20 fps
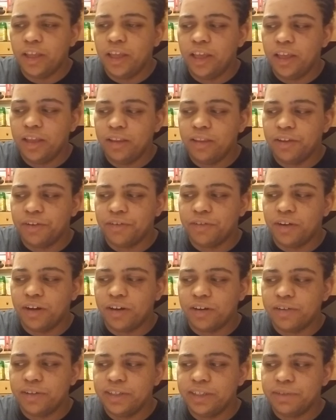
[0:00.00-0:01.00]
it, they're
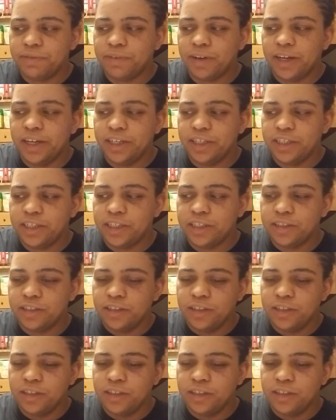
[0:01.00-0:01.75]
not going to find it.